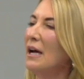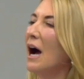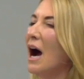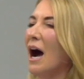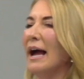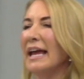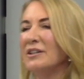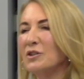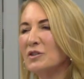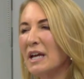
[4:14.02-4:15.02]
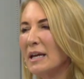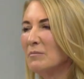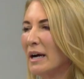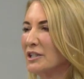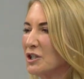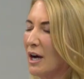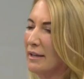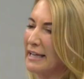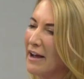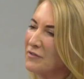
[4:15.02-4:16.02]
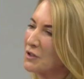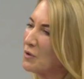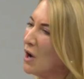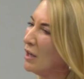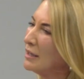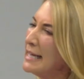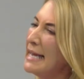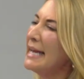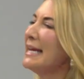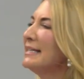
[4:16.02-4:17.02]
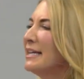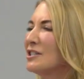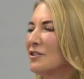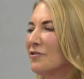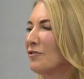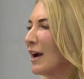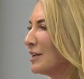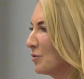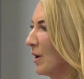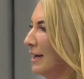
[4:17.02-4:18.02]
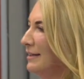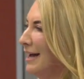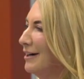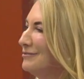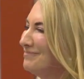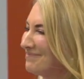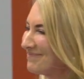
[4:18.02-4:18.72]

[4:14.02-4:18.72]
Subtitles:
entertain my child. After all, he needs a friend right now.